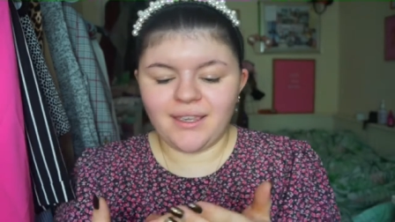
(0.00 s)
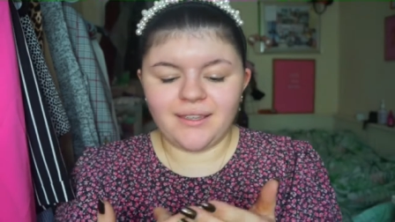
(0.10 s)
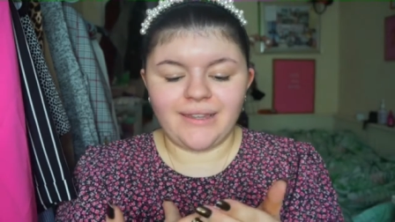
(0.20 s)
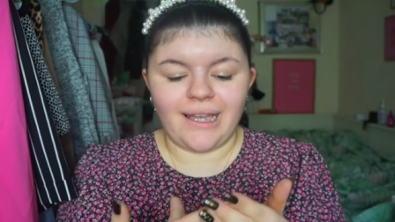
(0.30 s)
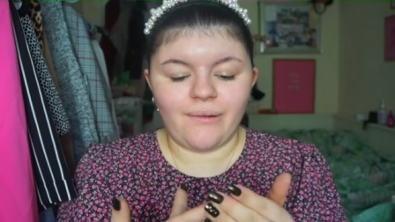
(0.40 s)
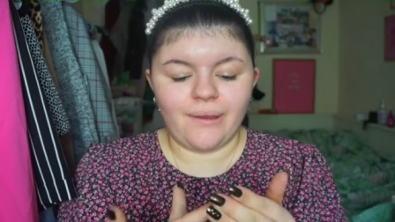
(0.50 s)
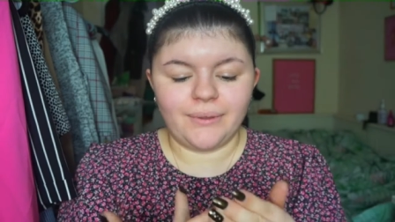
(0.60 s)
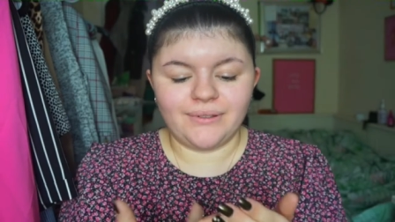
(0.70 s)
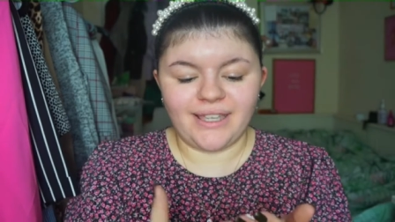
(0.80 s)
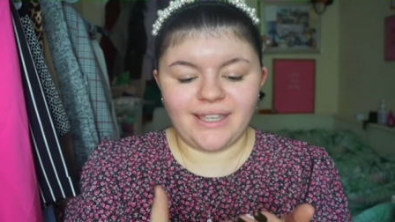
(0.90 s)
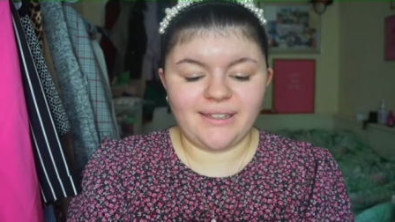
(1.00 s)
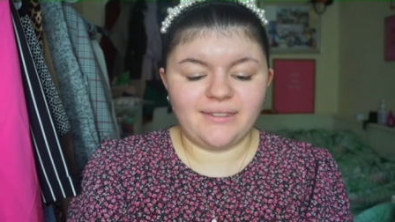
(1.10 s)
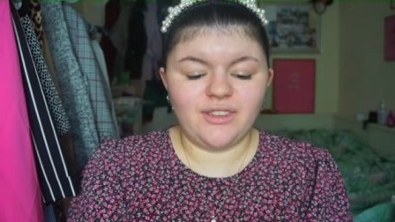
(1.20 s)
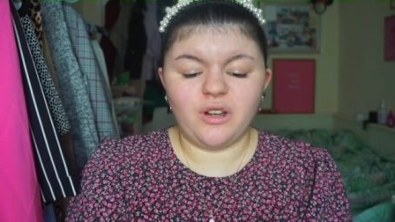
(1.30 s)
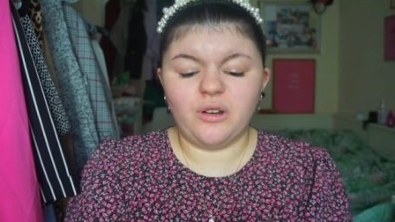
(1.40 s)
Now, I will say
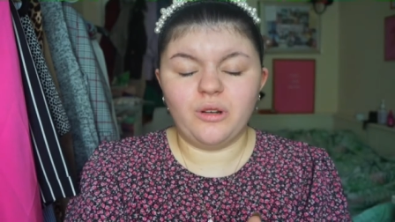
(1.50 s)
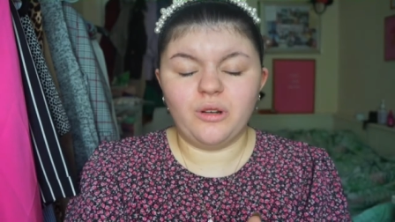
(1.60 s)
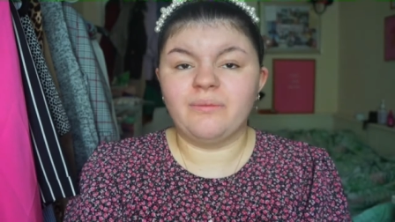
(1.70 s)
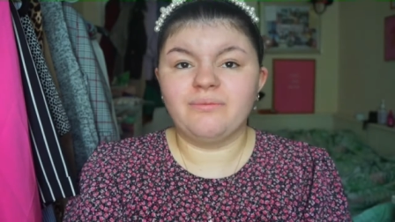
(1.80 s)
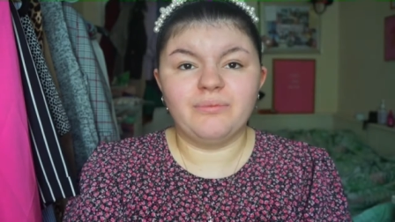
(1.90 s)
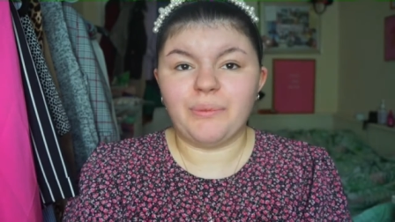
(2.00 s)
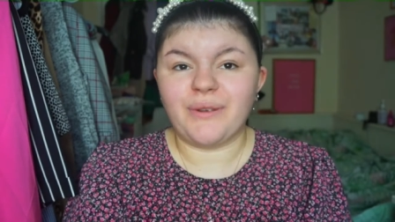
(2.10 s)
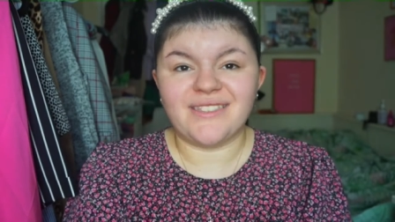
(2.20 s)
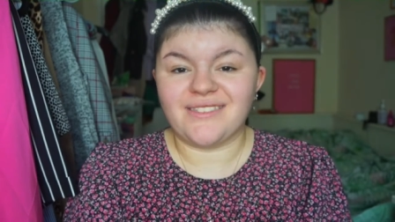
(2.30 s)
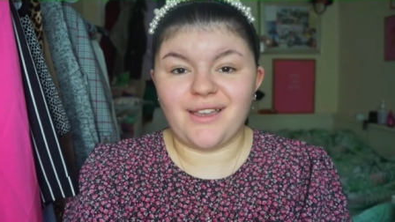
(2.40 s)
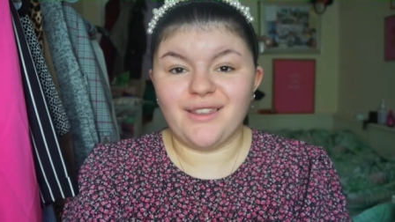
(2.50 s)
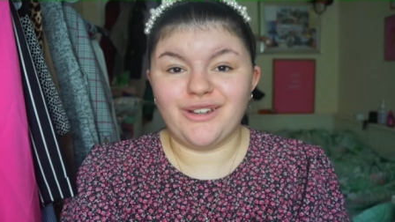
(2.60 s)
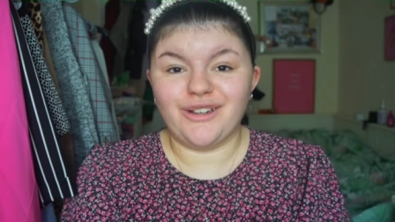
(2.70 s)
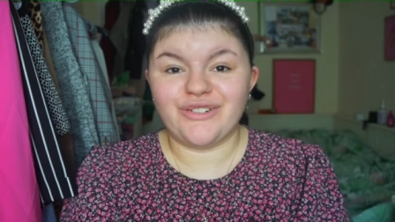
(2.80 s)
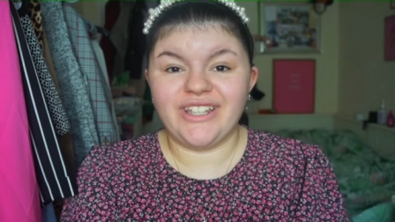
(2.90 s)
not all of my presents aren't
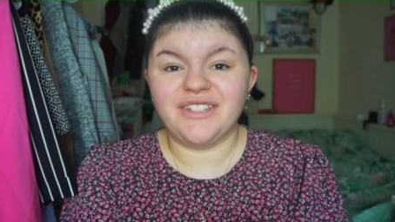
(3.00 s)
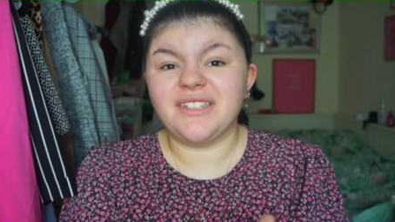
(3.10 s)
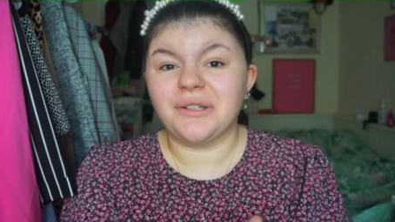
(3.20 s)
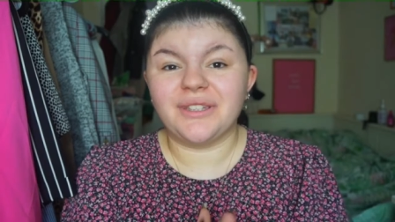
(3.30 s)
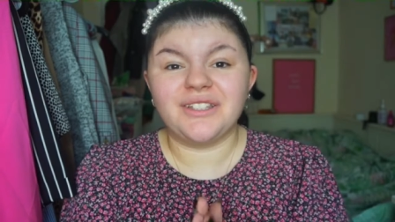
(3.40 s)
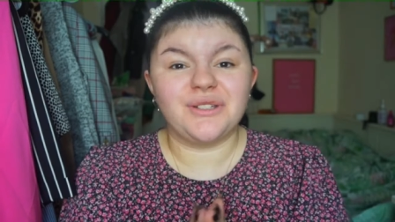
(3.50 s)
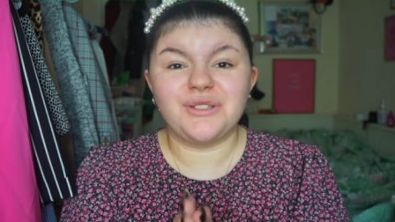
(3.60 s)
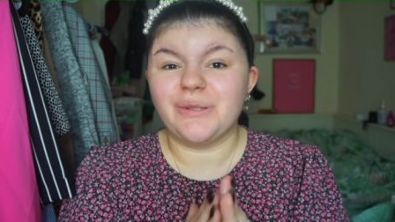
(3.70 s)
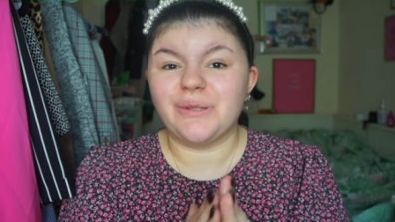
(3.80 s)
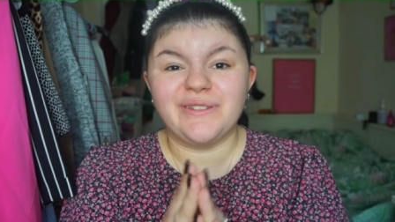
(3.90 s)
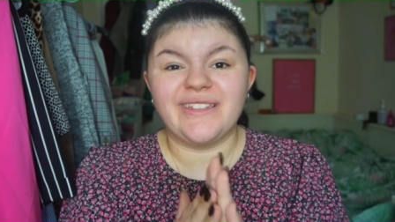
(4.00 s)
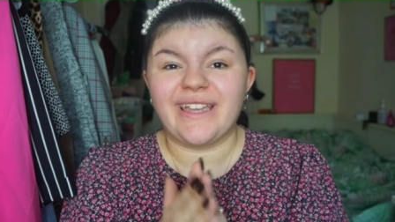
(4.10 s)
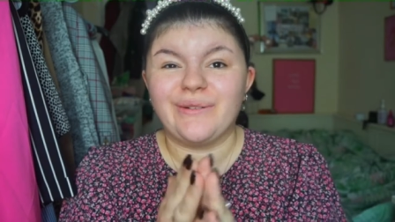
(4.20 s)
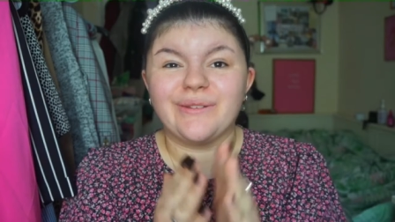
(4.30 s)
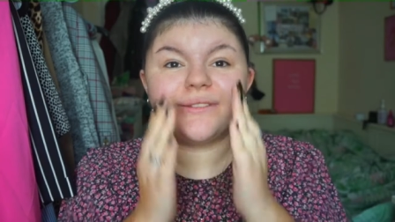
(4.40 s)
luxury. You see all these YouTubers, they get
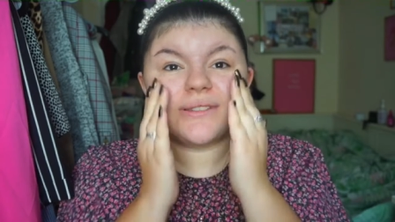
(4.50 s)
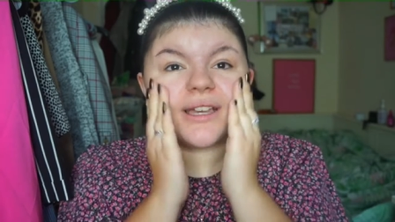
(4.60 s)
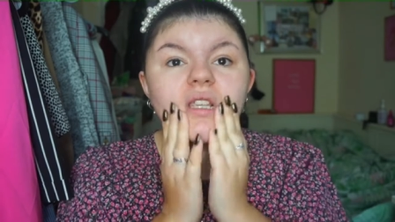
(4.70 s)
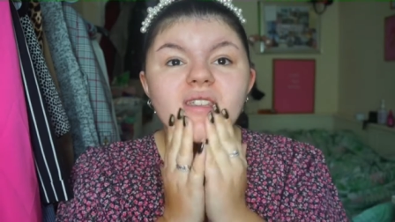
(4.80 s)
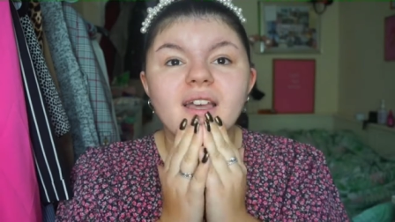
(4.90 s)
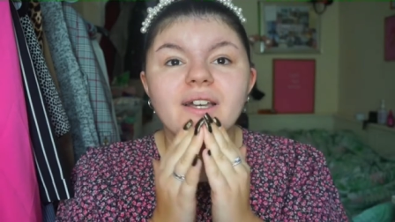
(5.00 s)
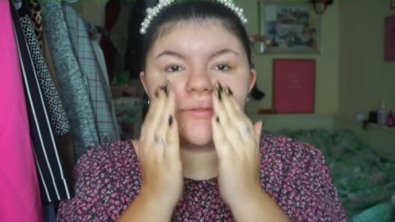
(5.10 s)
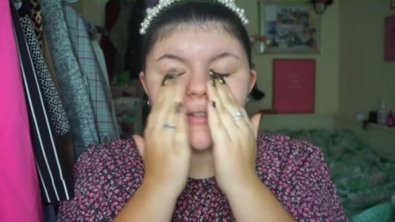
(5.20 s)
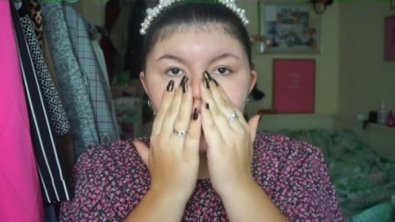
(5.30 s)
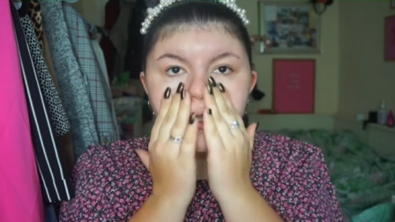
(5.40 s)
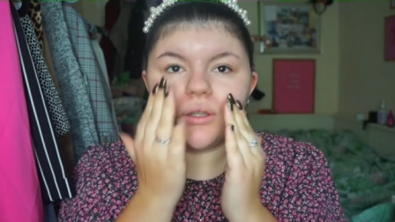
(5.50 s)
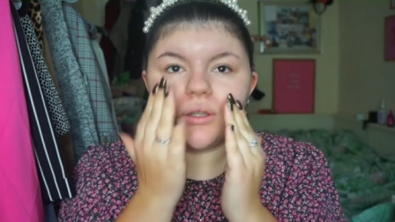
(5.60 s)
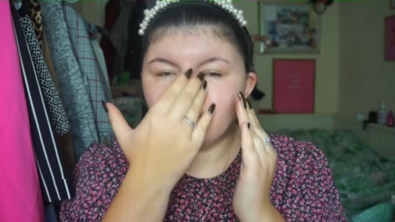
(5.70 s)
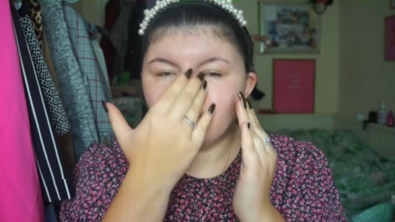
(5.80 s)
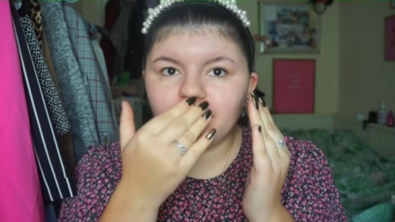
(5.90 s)
all the designer stuff,
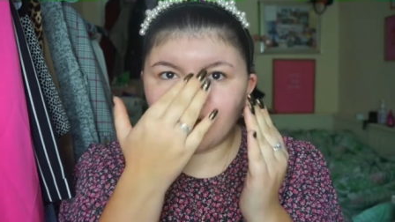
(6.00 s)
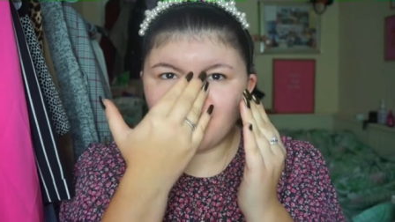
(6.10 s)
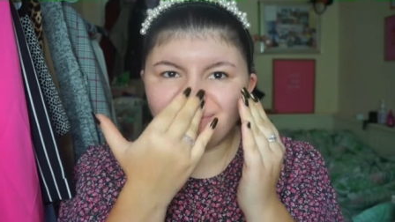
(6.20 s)
although